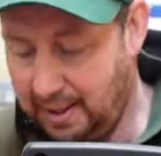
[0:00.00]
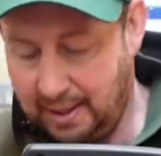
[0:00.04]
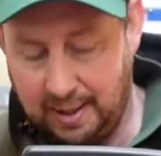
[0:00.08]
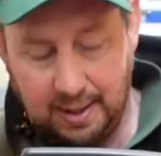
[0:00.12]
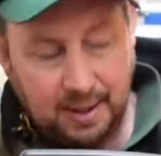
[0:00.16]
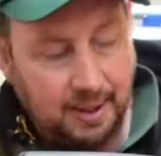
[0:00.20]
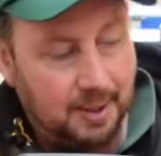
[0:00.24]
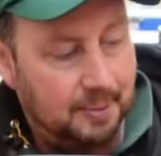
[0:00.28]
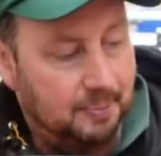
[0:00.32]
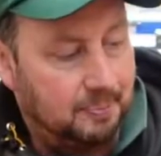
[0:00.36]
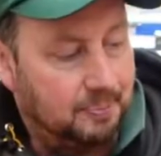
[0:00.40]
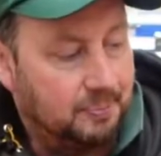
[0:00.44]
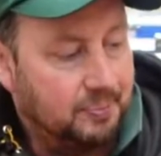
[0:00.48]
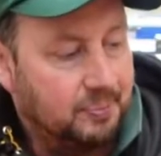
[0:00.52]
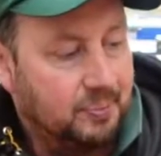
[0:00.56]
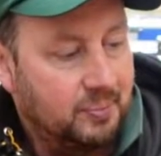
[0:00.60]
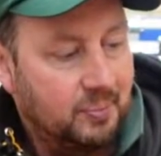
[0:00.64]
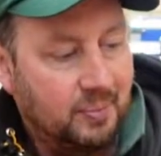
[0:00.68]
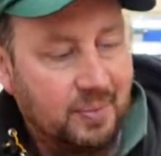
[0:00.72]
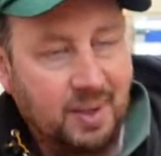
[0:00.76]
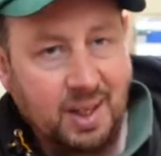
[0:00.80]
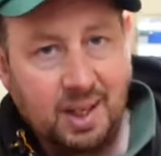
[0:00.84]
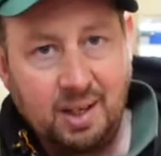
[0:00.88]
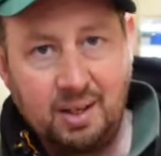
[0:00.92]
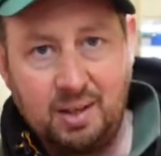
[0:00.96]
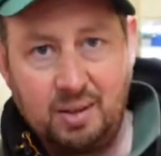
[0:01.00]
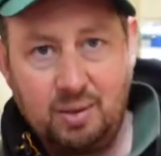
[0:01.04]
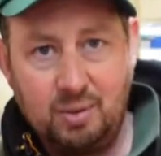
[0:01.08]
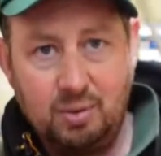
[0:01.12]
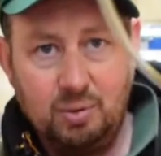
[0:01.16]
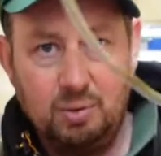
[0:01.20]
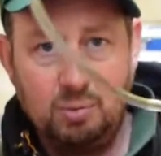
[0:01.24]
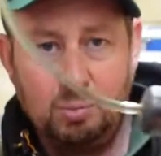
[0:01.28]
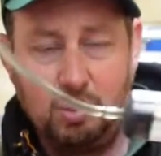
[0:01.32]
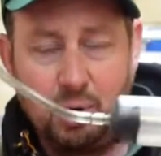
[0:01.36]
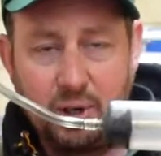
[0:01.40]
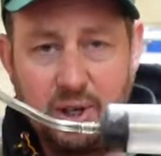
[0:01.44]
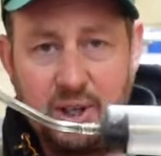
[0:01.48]

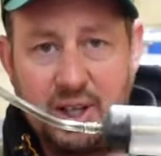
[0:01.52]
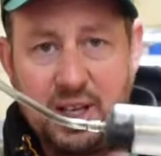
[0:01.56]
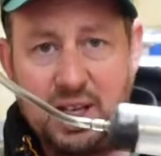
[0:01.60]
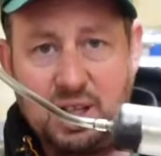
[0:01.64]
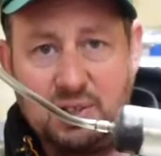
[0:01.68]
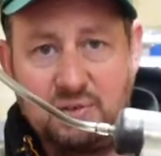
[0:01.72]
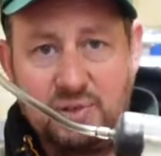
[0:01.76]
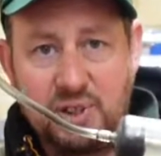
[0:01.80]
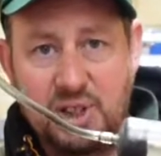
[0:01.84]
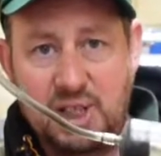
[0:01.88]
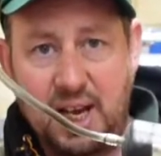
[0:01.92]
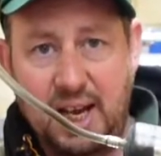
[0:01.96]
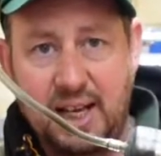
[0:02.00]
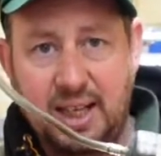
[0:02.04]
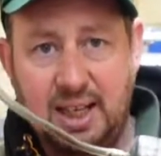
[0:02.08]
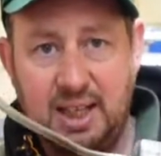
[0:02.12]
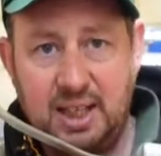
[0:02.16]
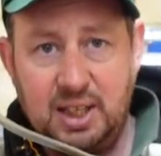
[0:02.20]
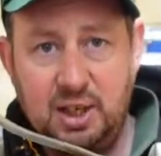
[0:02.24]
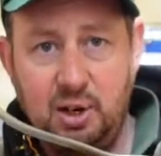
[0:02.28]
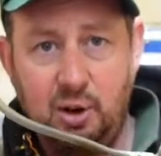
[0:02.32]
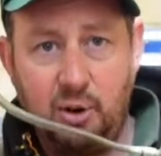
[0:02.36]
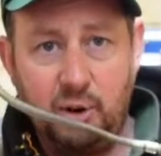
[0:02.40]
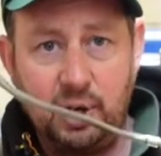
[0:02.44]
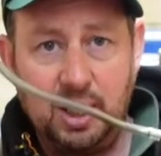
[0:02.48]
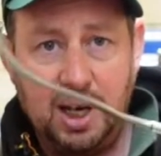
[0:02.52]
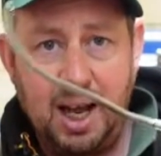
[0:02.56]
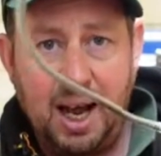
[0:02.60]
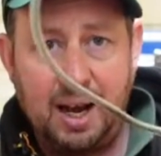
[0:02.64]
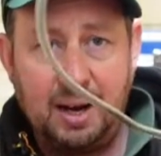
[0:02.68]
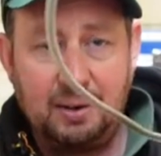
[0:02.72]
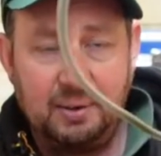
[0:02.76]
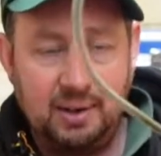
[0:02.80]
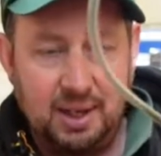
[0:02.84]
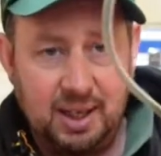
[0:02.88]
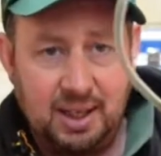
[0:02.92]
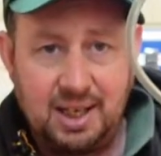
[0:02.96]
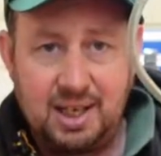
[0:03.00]
One of these for taking the oil
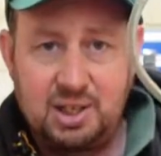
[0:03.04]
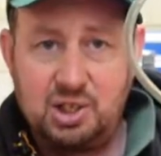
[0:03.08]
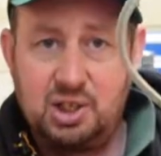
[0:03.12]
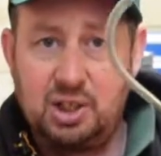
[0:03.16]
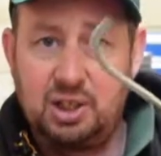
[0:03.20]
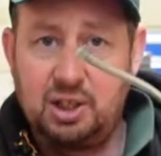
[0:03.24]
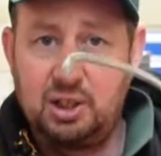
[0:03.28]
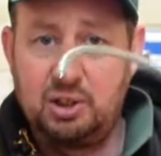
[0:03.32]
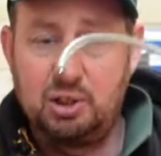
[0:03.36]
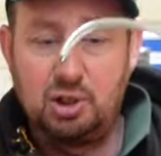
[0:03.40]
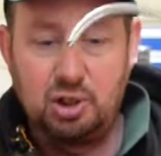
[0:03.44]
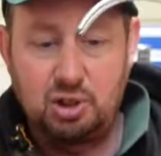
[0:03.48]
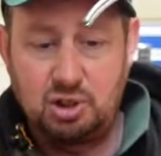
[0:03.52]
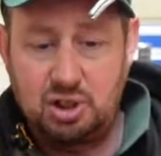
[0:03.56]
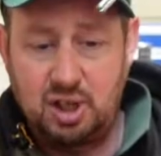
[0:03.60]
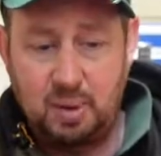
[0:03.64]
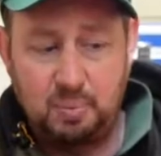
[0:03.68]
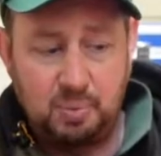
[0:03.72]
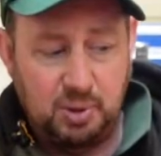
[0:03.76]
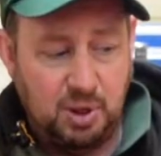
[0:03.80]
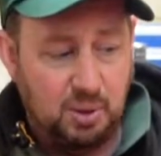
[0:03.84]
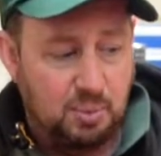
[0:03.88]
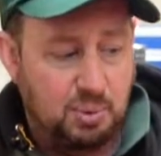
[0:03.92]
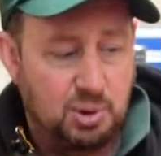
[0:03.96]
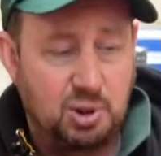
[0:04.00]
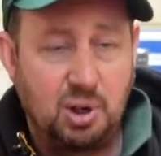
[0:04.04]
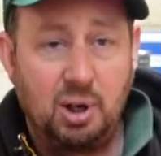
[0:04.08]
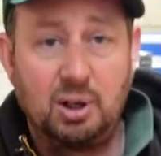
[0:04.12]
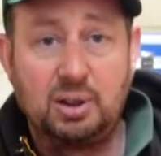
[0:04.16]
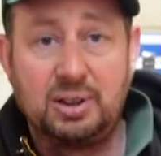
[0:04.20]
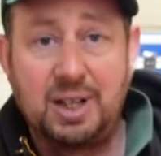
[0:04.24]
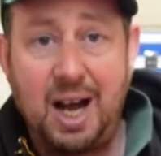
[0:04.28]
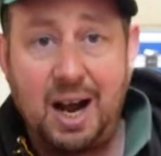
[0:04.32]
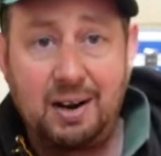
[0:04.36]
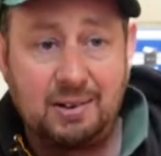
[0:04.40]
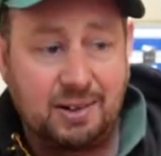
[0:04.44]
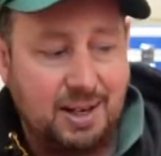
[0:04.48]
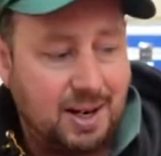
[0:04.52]
out, unless you can just tip it upside
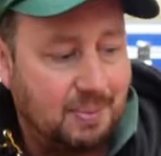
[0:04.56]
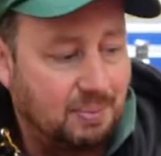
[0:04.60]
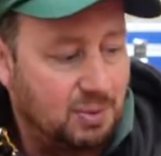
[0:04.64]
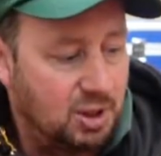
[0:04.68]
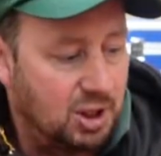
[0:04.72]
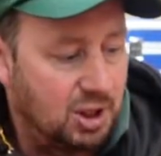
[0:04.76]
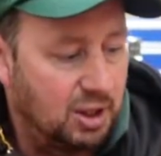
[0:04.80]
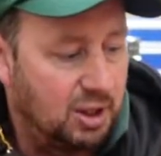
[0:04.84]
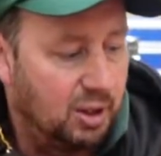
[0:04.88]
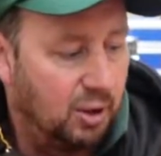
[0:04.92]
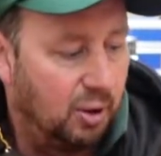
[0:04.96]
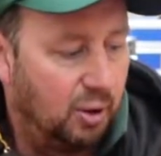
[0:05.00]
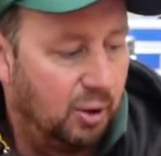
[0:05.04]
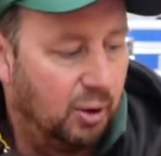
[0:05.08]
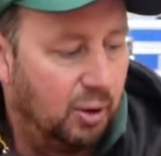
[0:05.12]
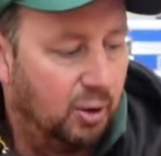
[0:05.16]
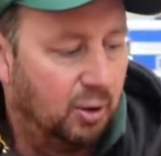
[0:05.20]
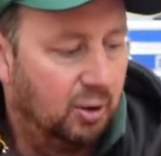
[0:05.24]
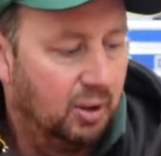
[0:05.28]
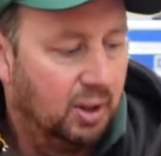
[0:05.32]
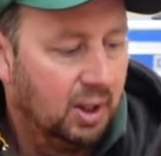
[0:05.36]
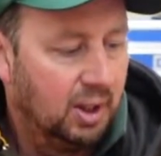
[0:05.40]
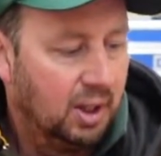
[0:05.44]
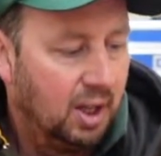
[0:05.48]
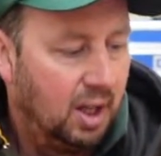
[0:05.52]
down and empty the oil.